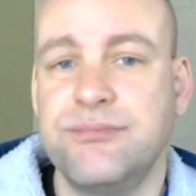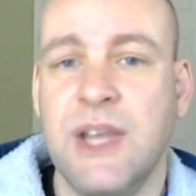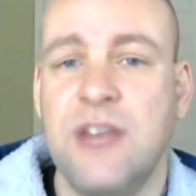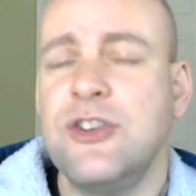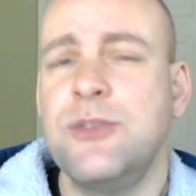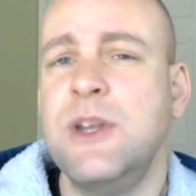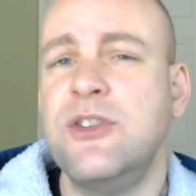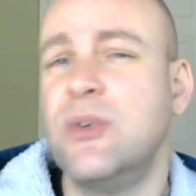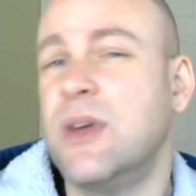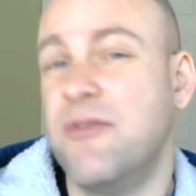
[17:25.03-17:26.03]
It just means
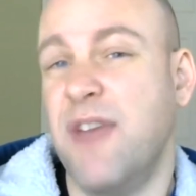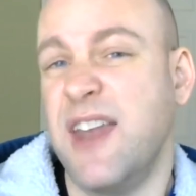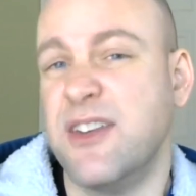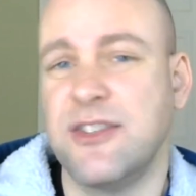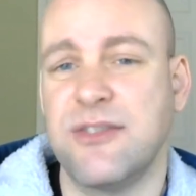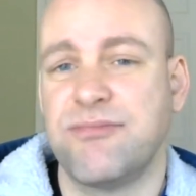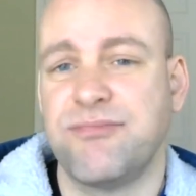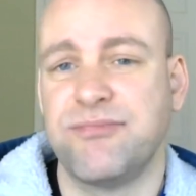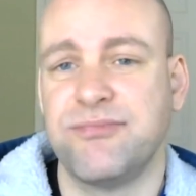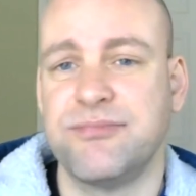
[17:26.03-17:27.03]
you can vent.
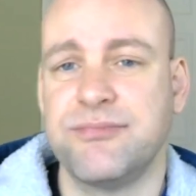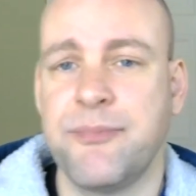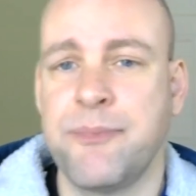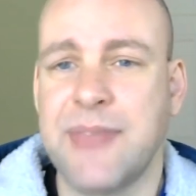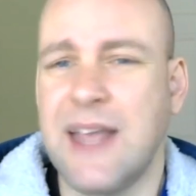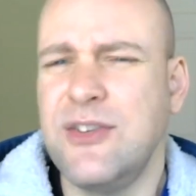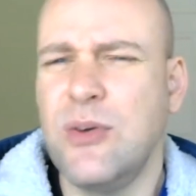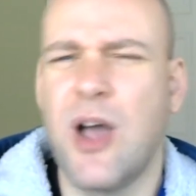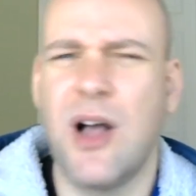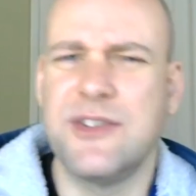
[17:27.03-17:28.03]
That's no
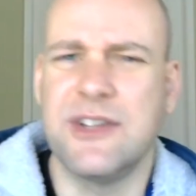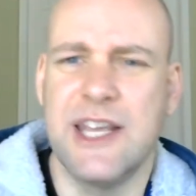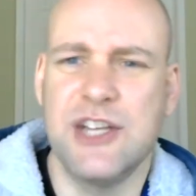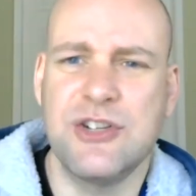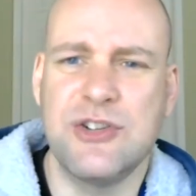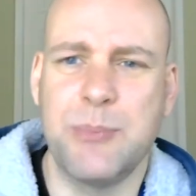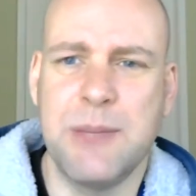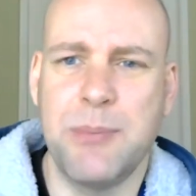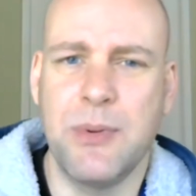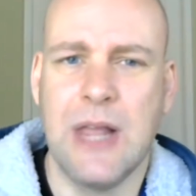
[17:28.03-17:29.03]
consolation to
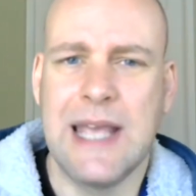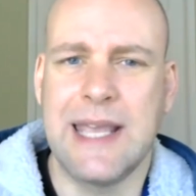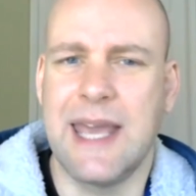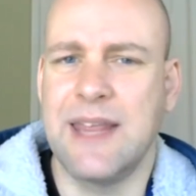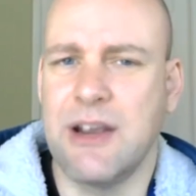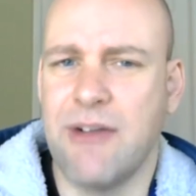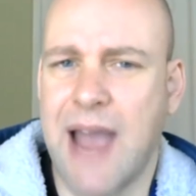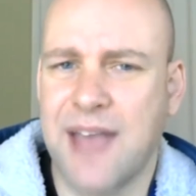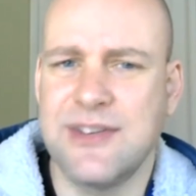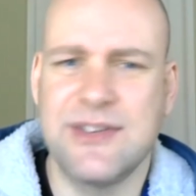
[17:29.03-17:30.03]
people getting their
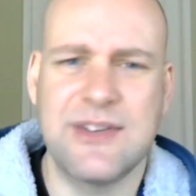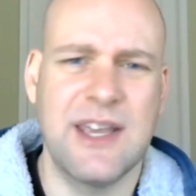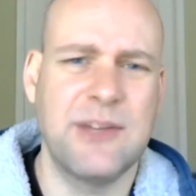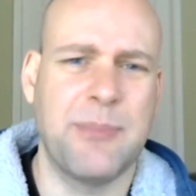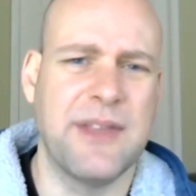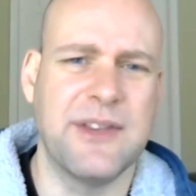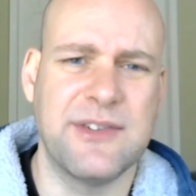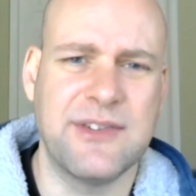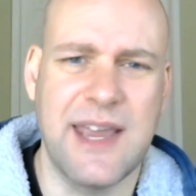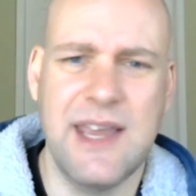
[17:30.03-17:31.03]
asses kicked by the
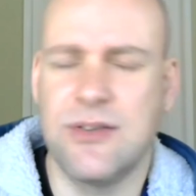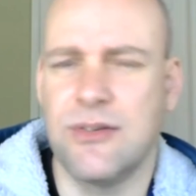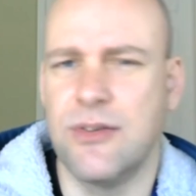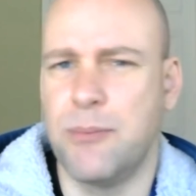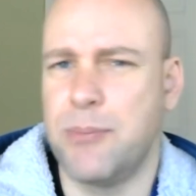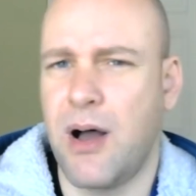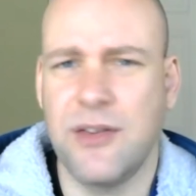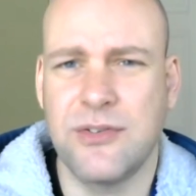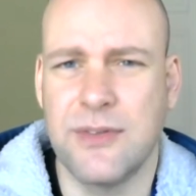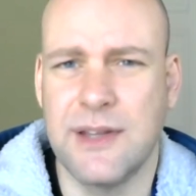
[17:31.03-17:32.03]
state or the
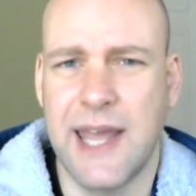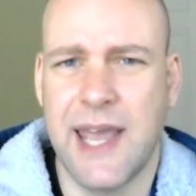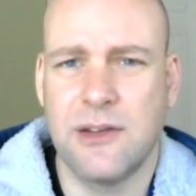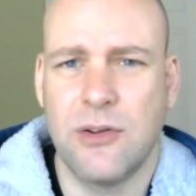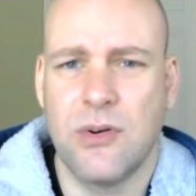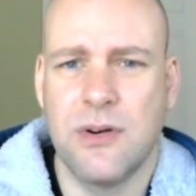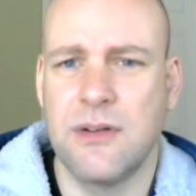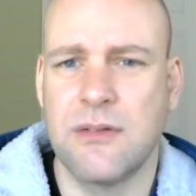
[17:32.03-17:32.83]
boss or the landlord.